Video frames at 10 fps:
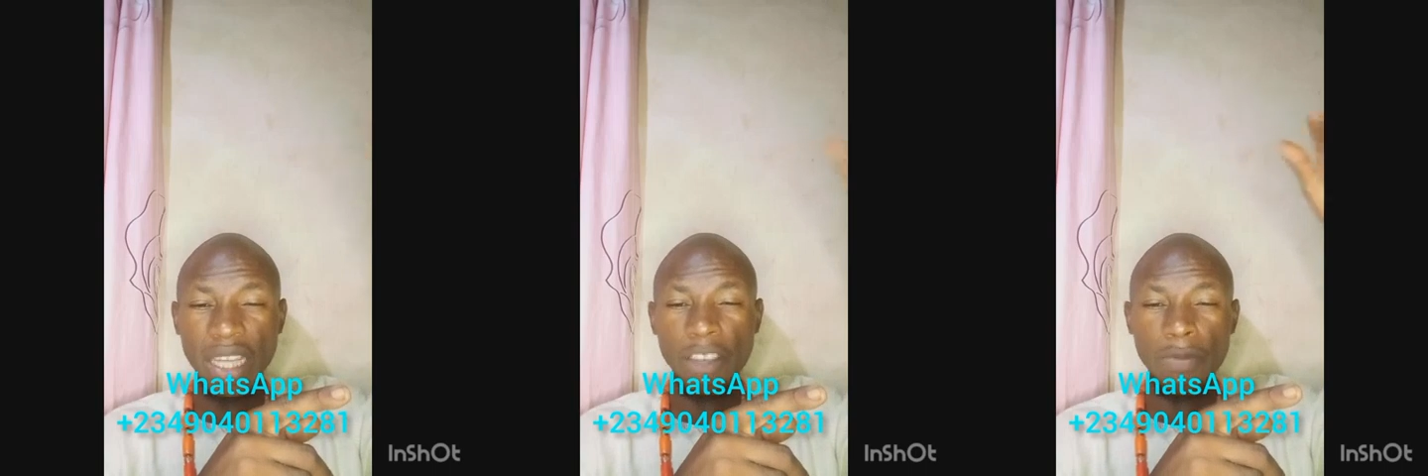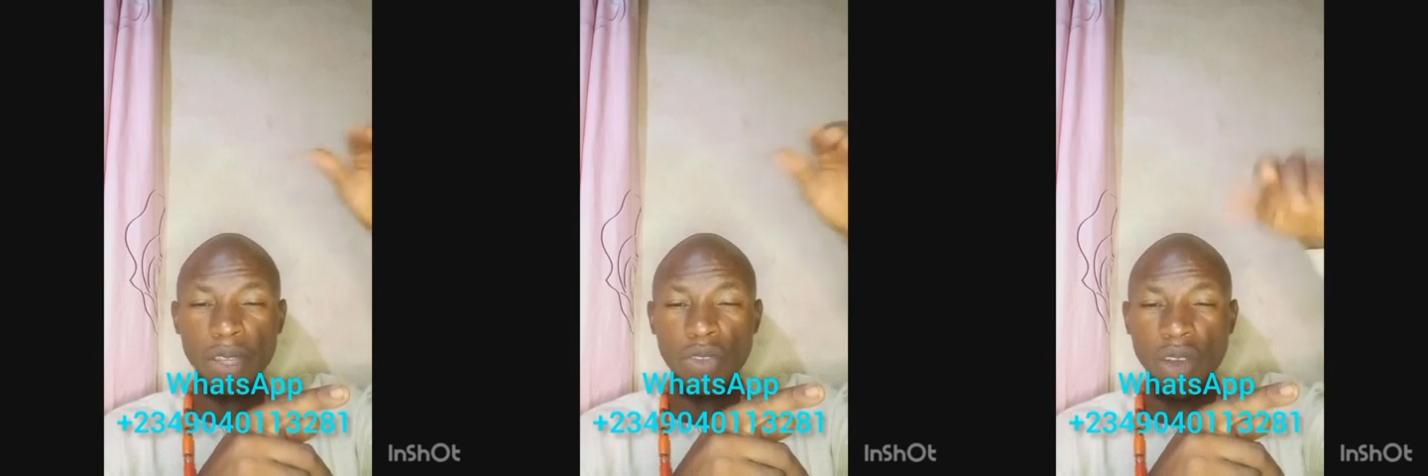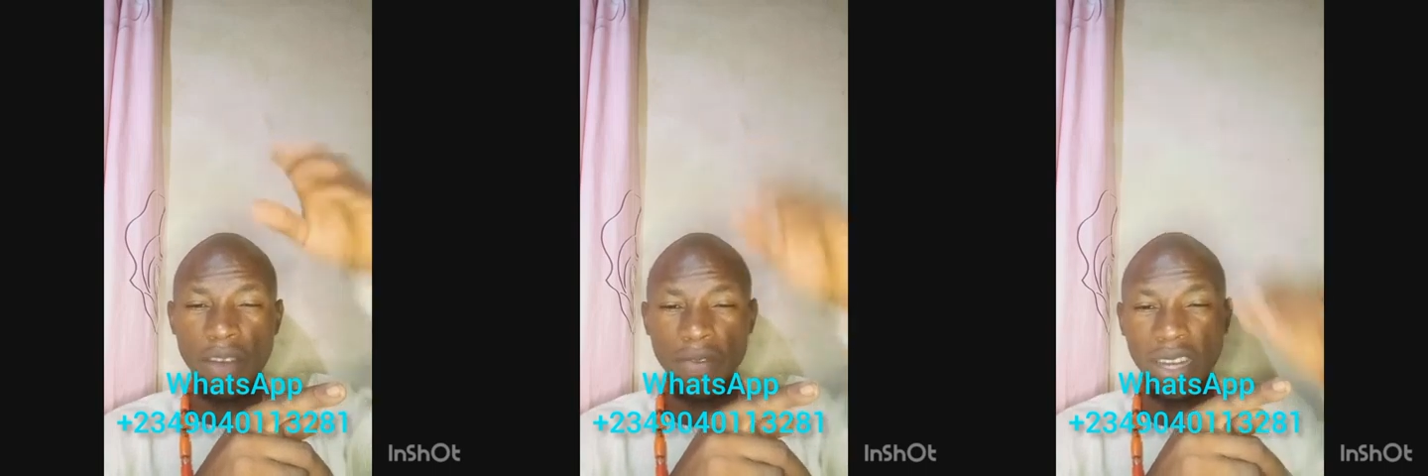gave birth to
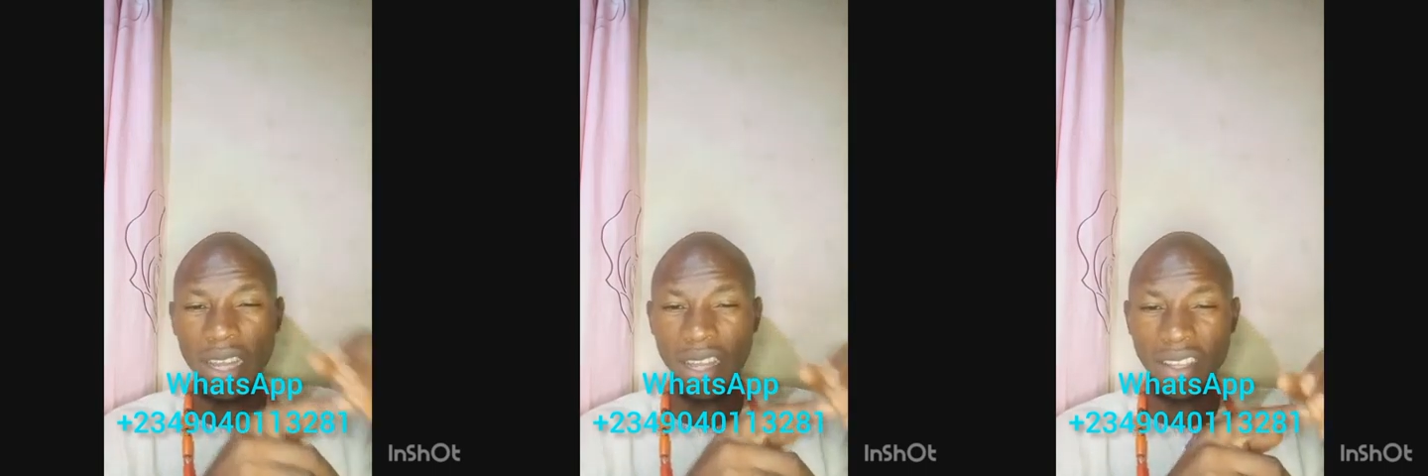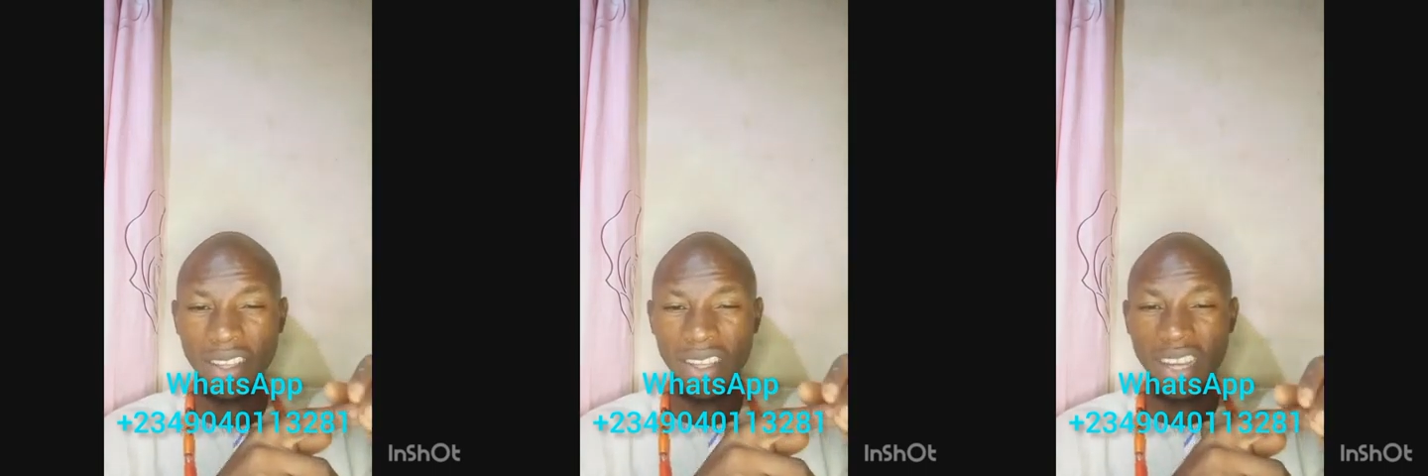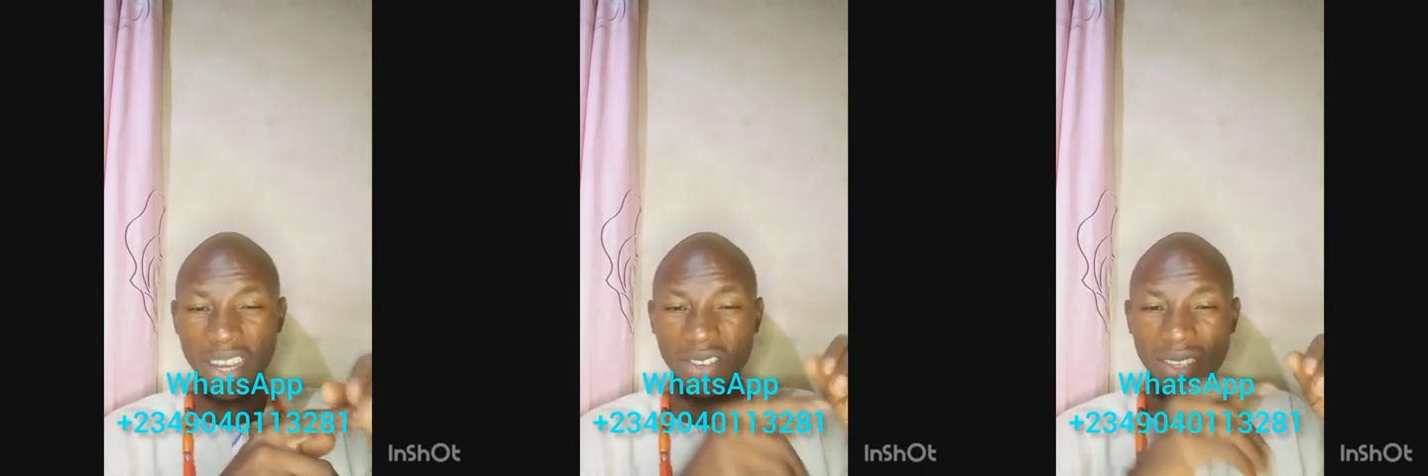her father.
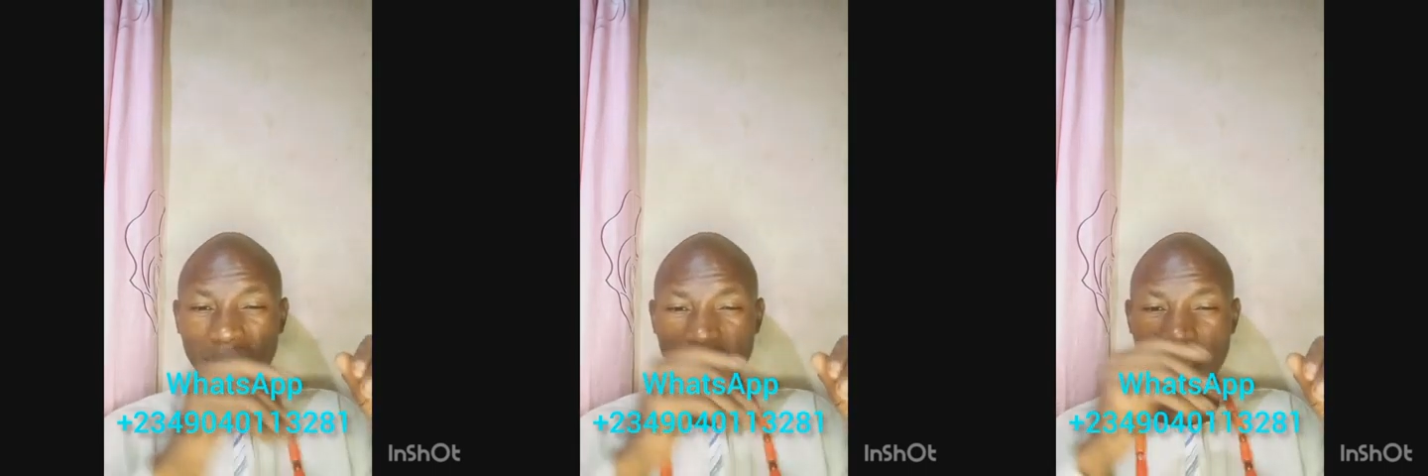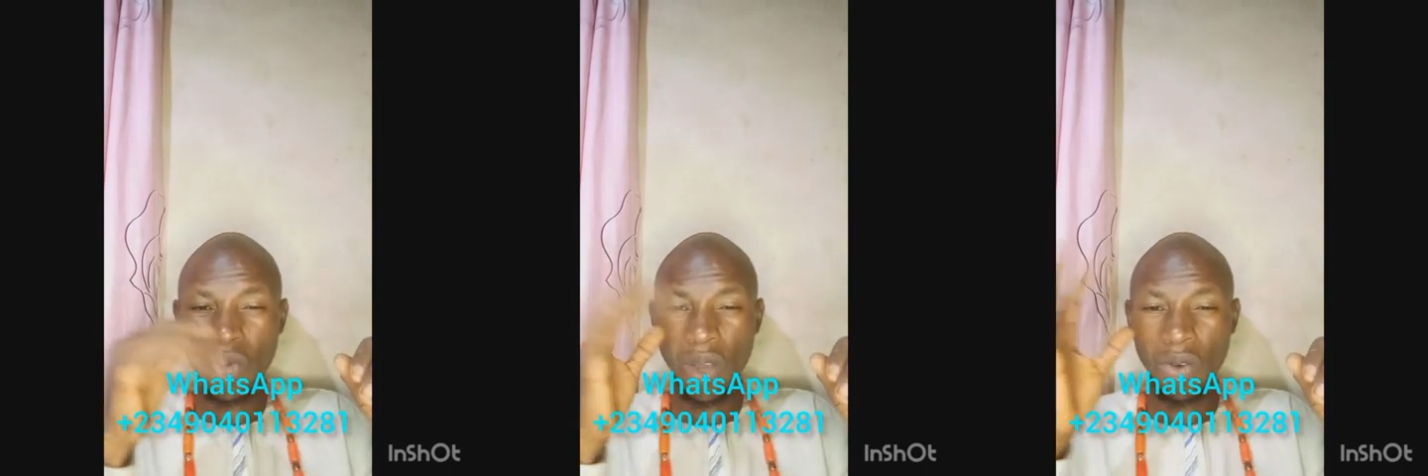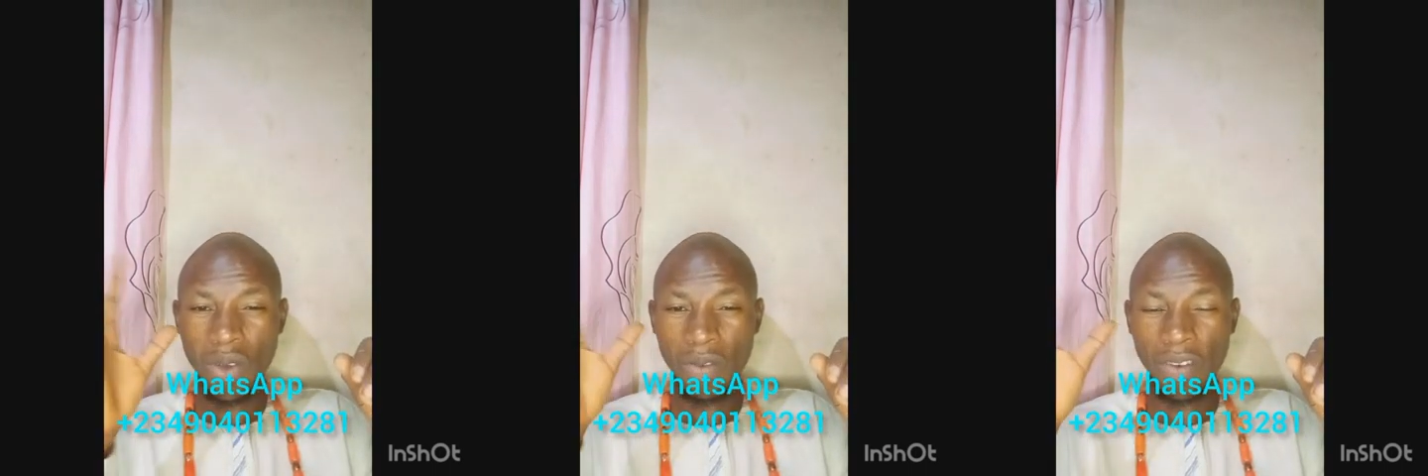Can you see how we're
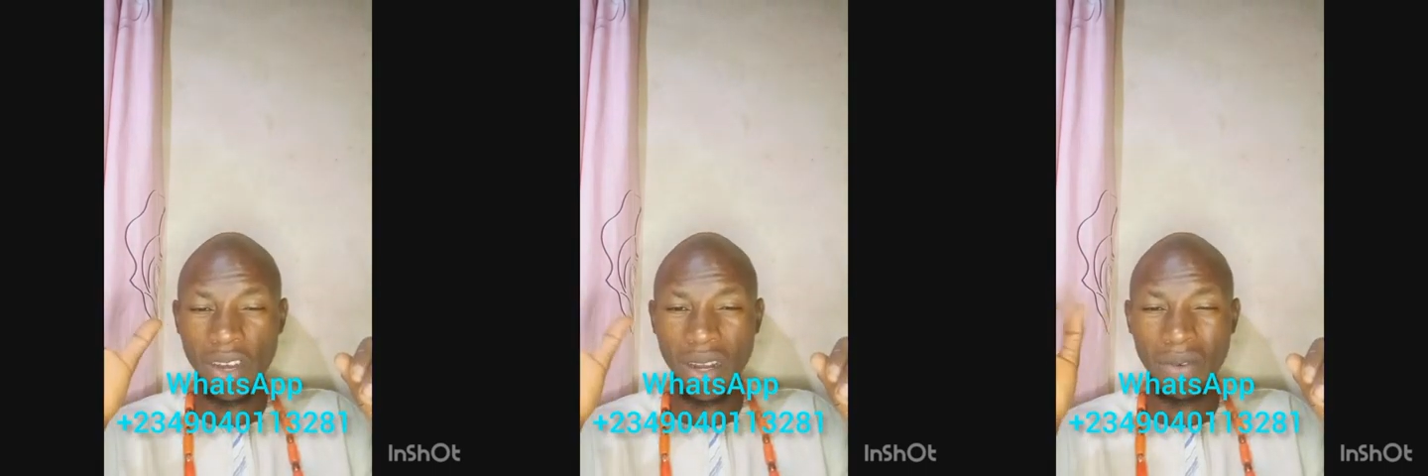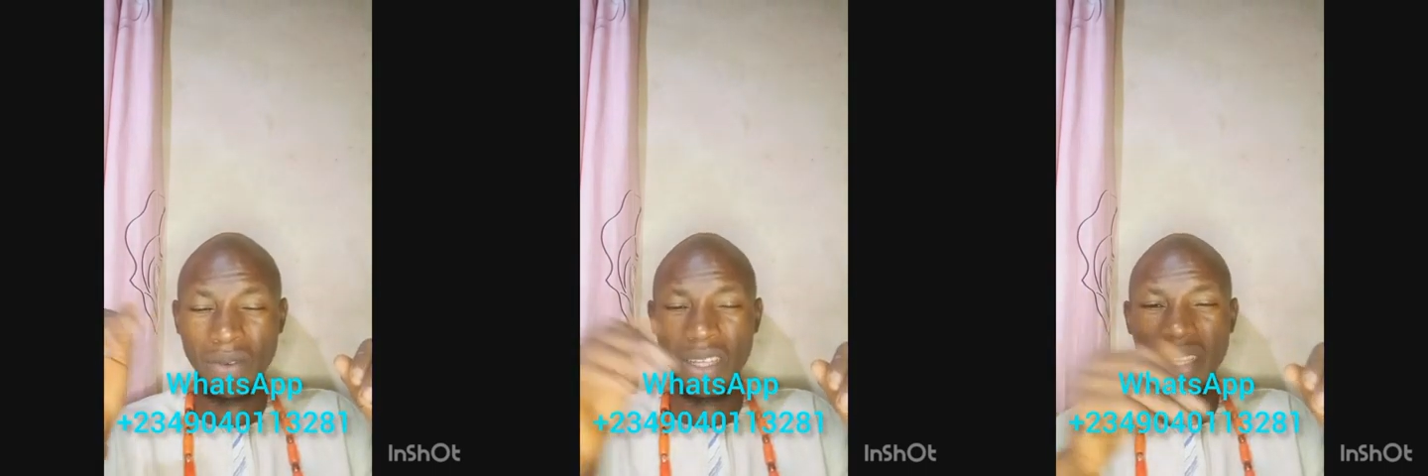going far now?